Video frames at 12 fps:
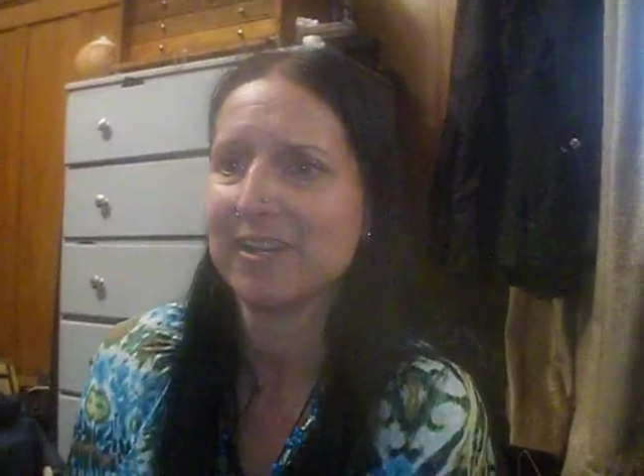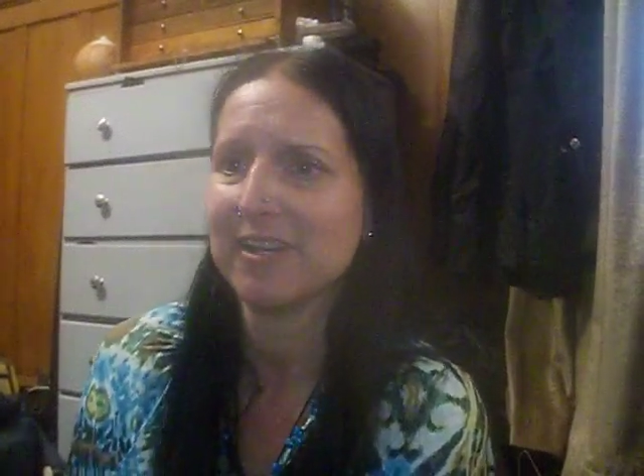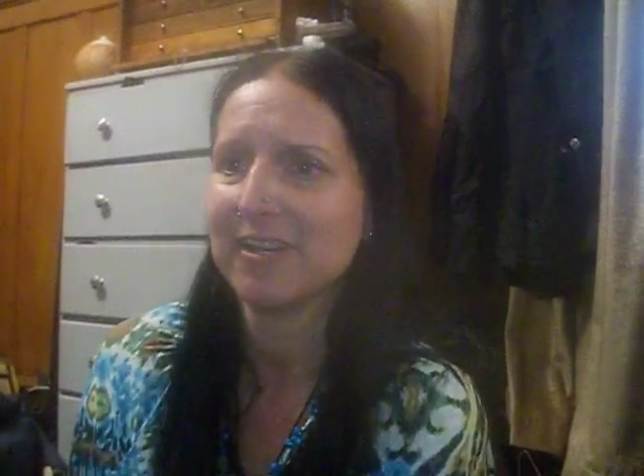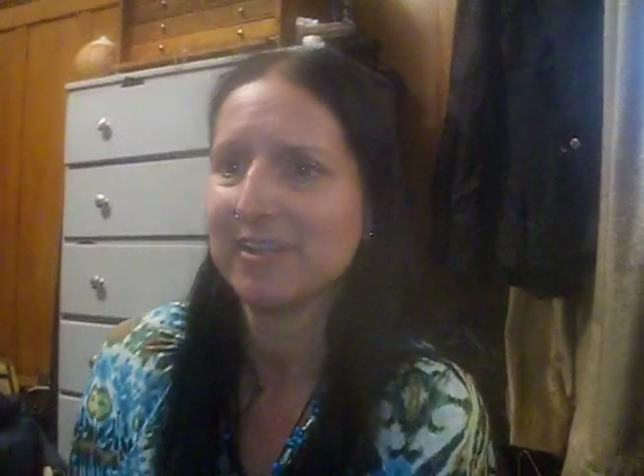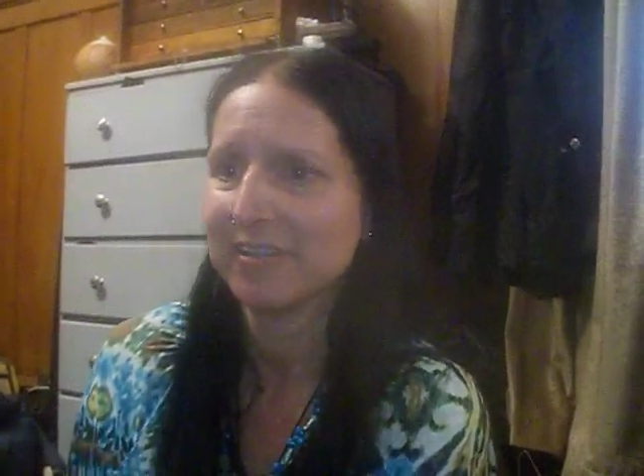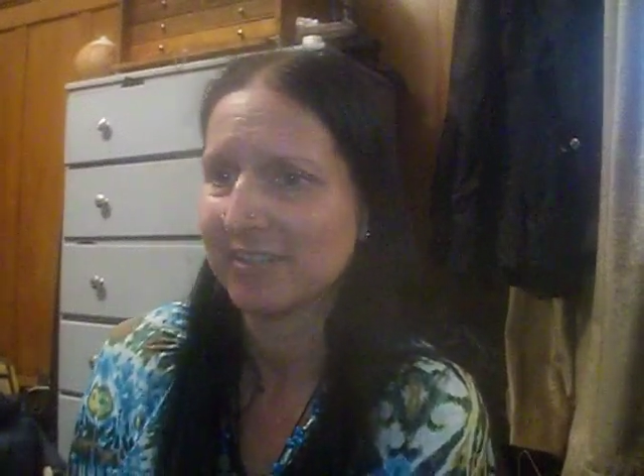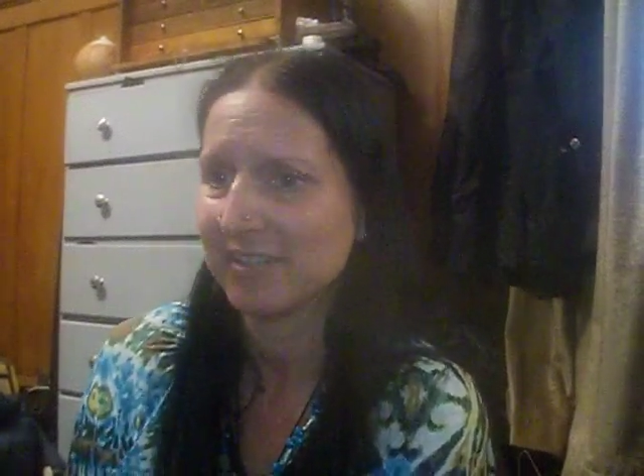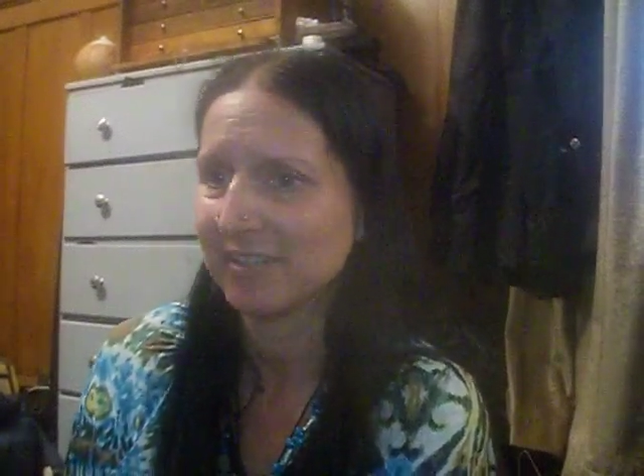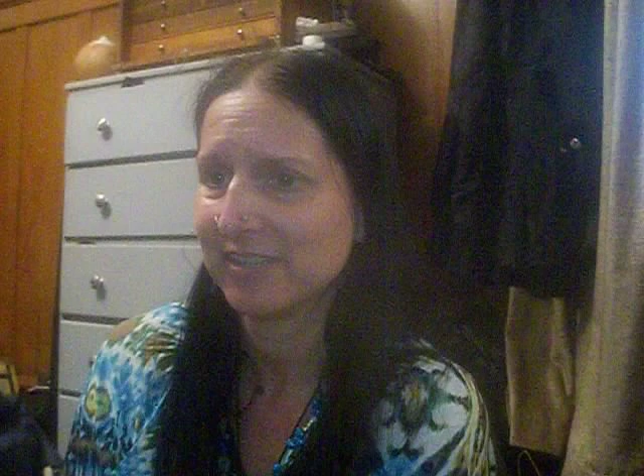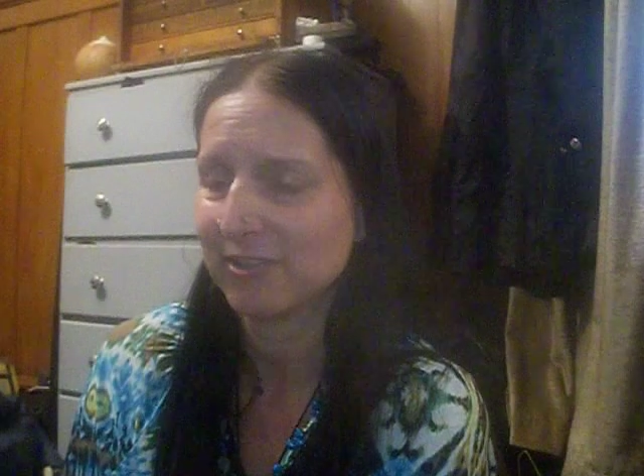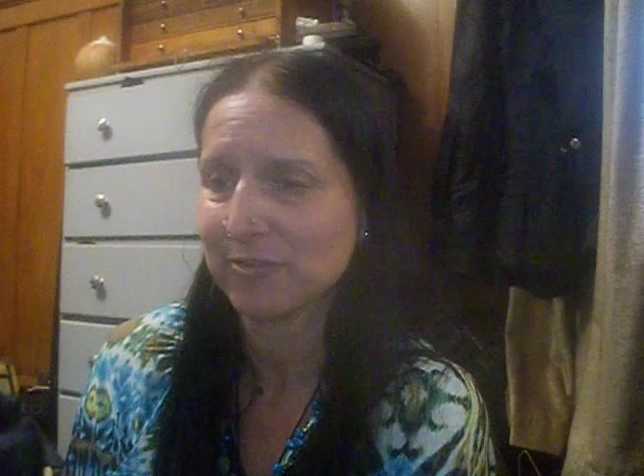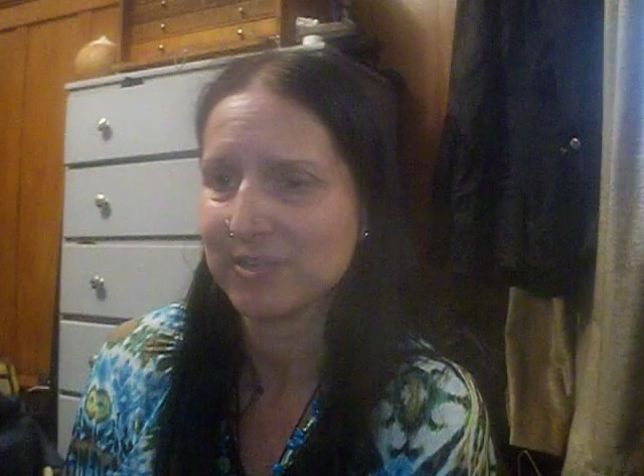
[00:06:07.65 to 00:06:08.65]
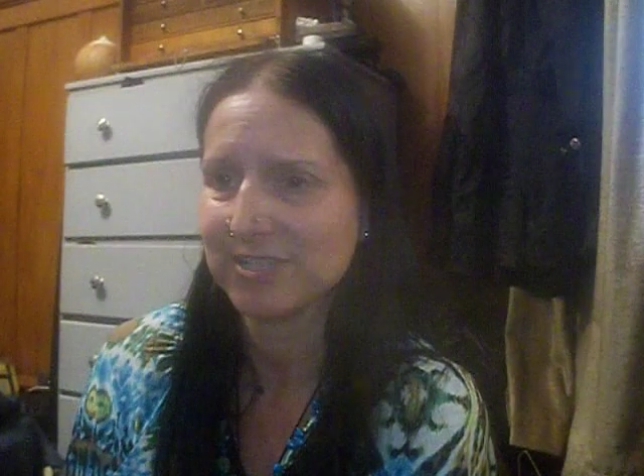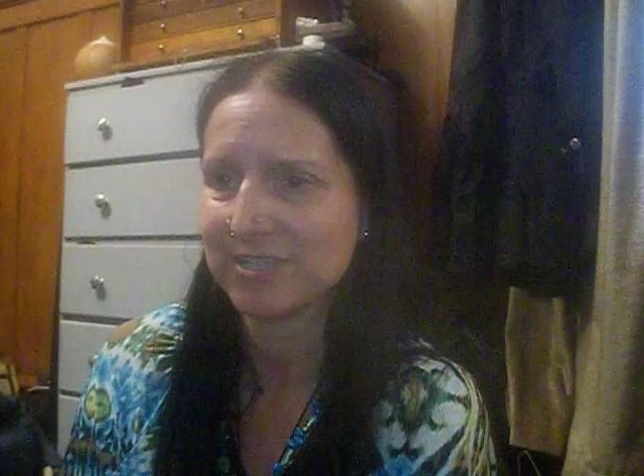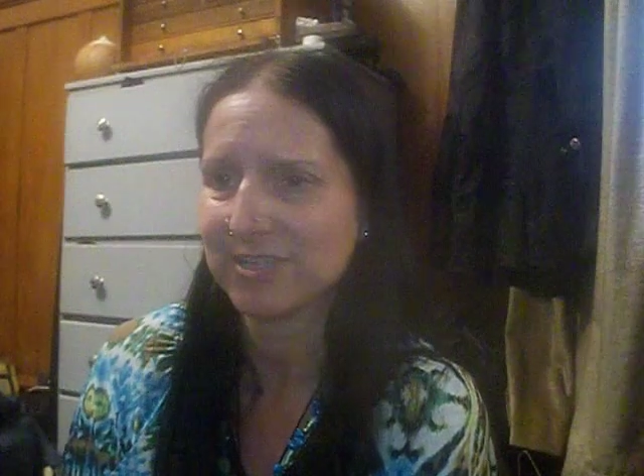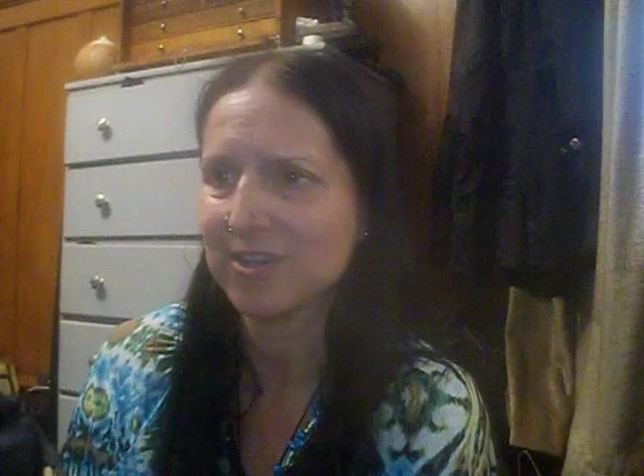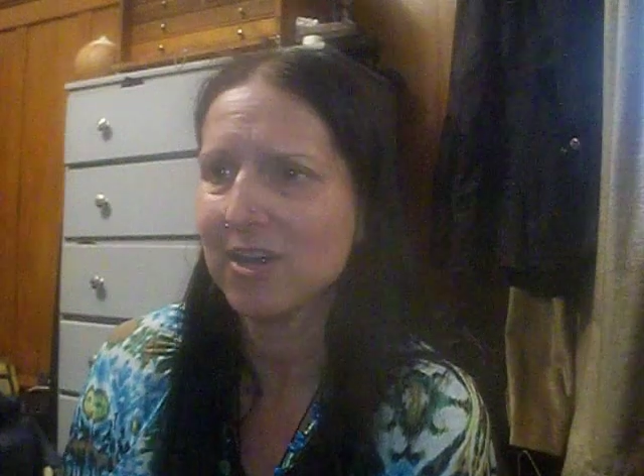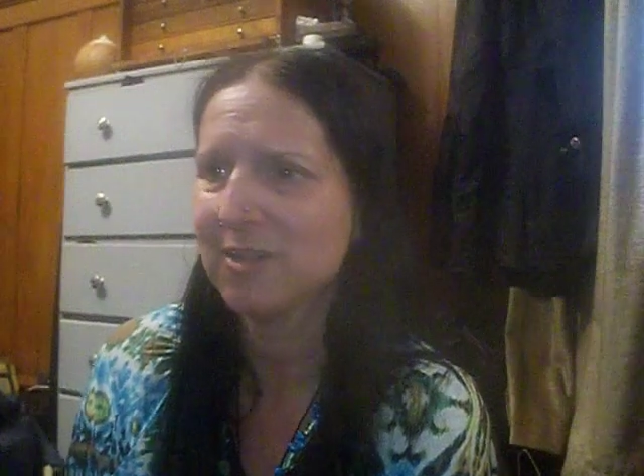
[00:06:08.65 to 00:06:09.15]
day an increase
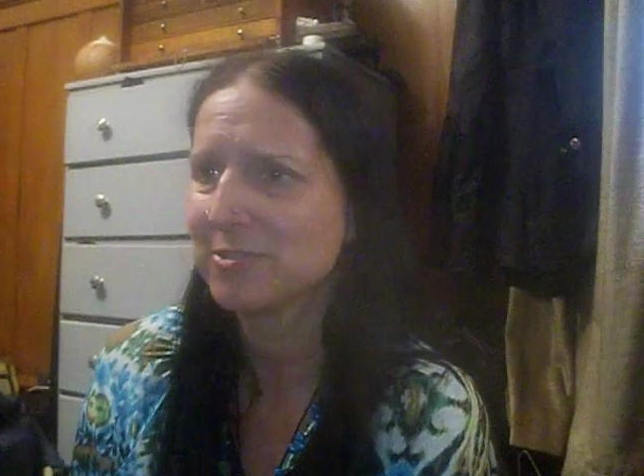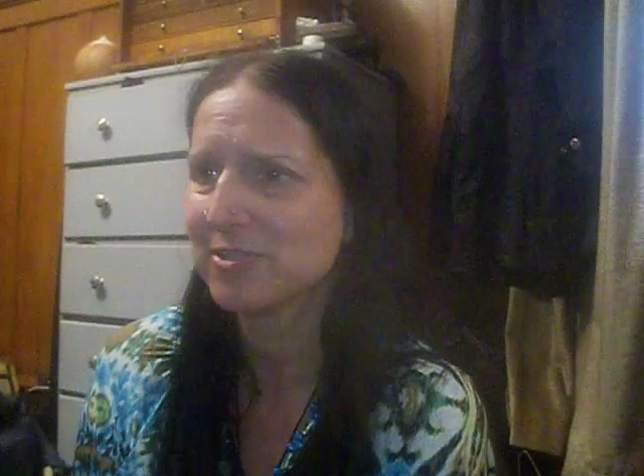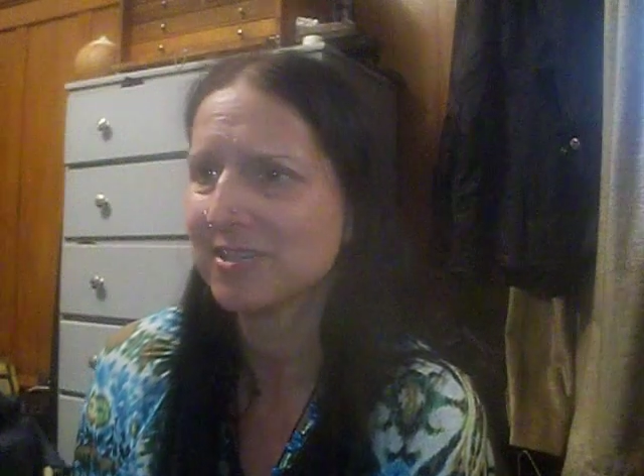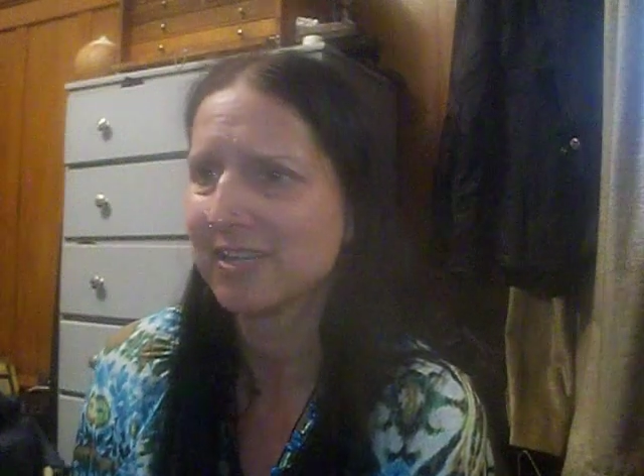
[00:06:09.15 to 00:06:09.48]
in cops,